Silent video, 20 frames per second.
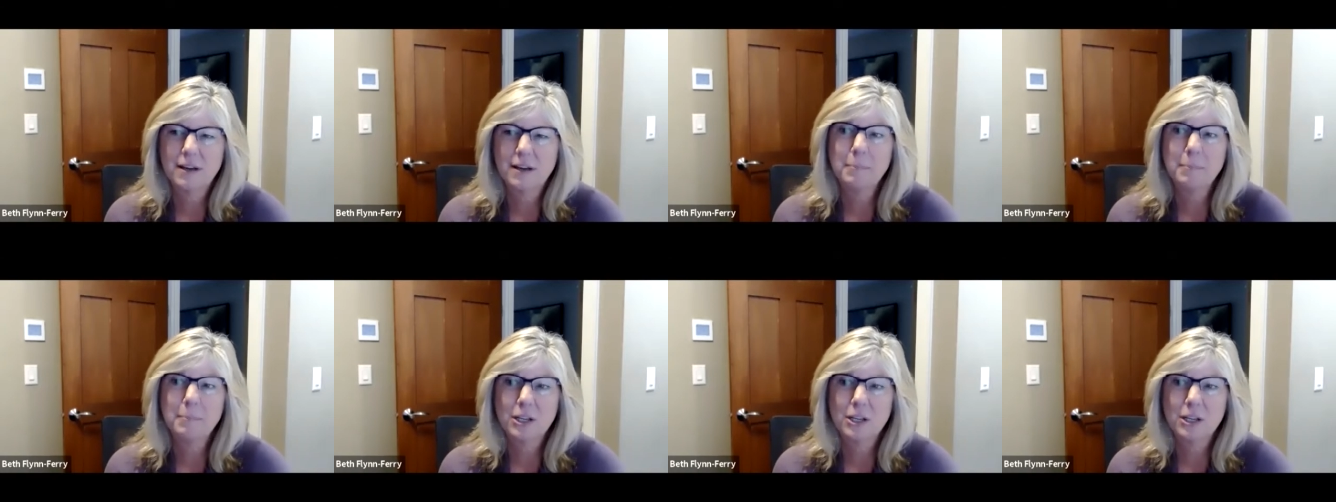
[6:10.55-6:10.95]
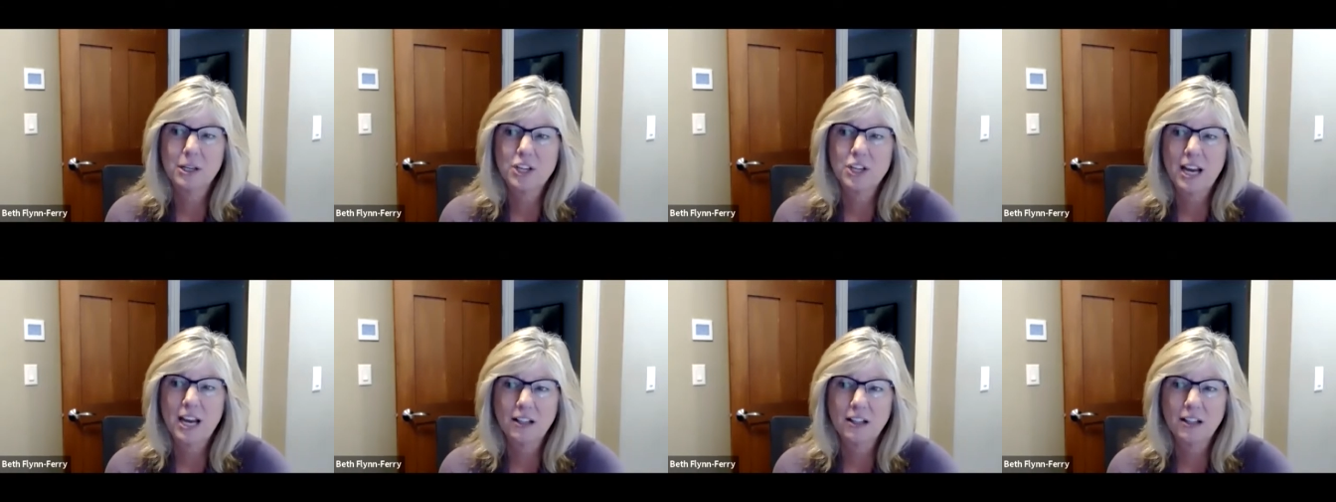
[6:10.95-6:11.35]
a, bigger
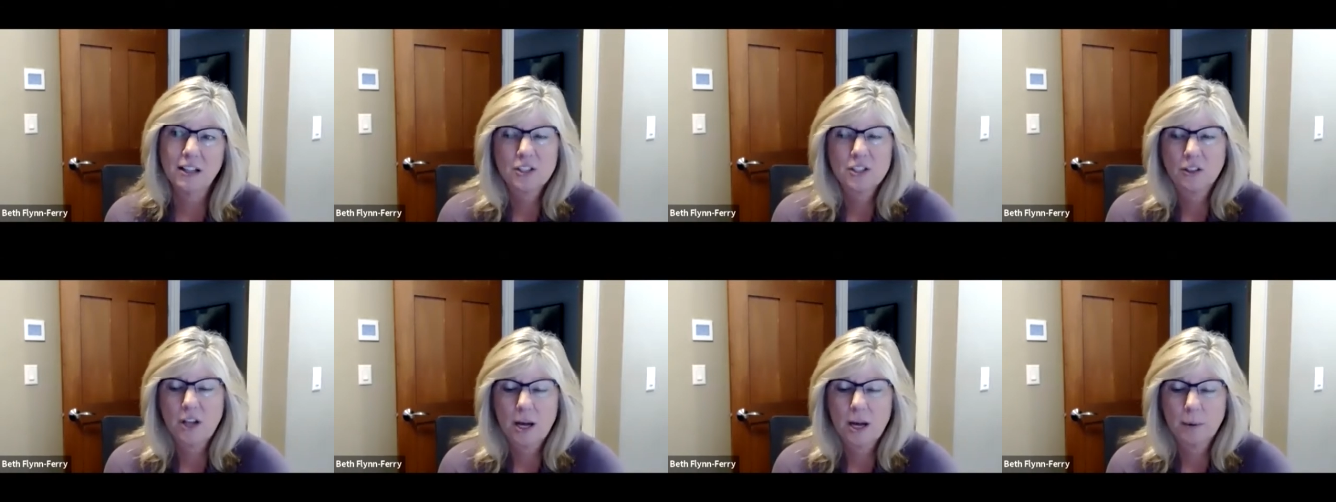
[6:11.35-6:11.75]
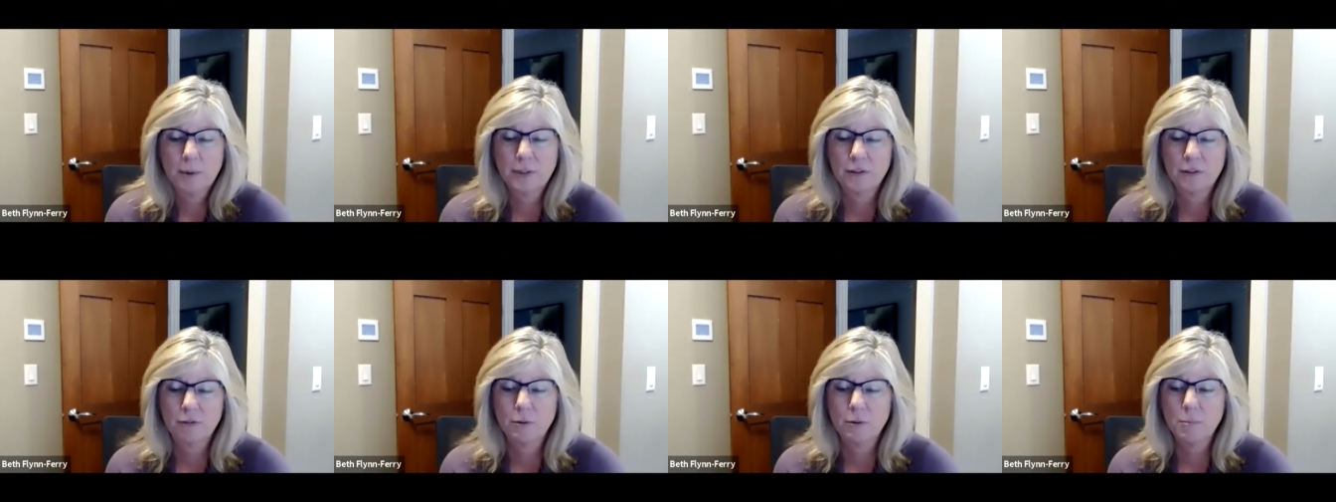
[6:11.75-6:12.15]
challenge along
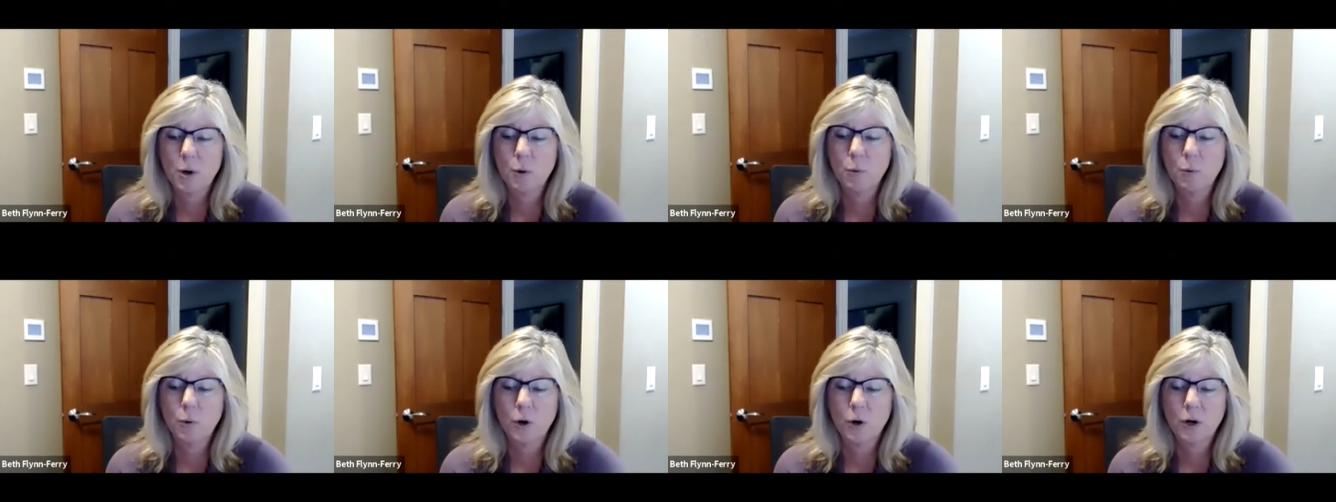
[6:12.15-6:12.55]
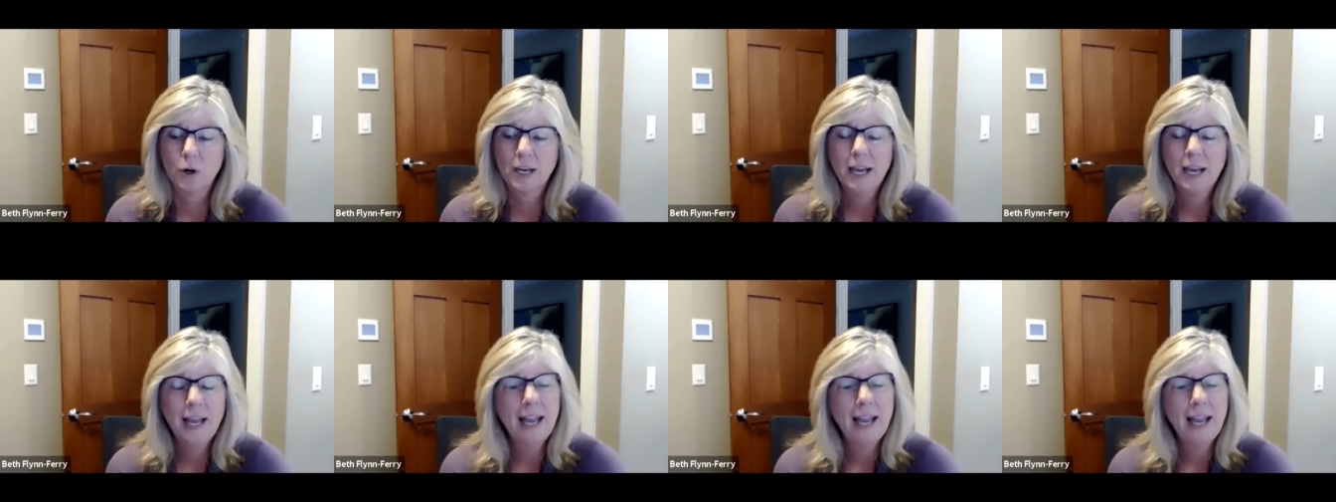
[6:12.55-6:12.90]
with the remote work,